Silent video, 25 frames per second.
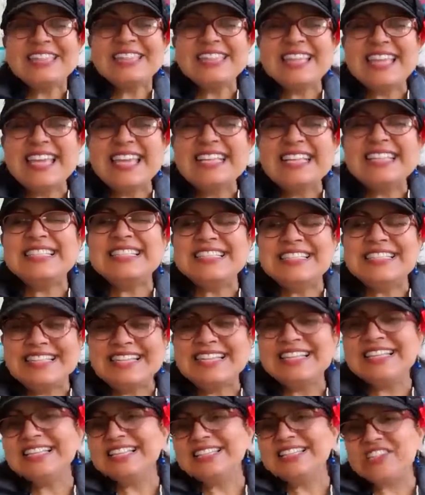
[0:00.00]
These
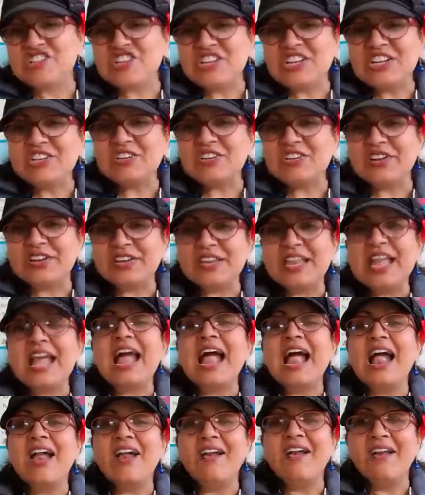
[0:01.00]
little children
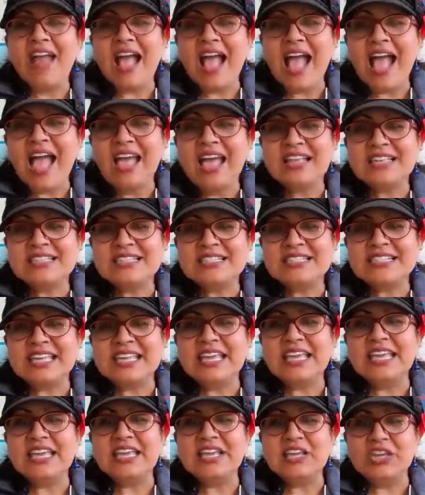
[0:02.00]
are
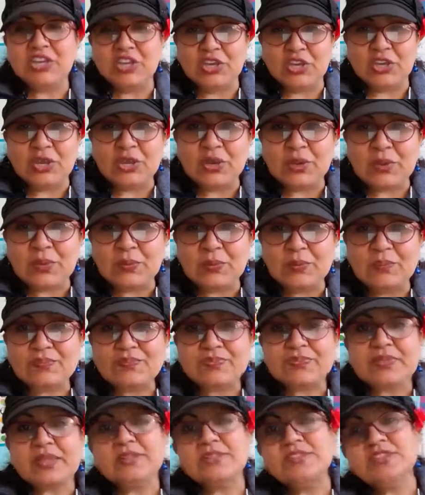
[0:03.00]
asking you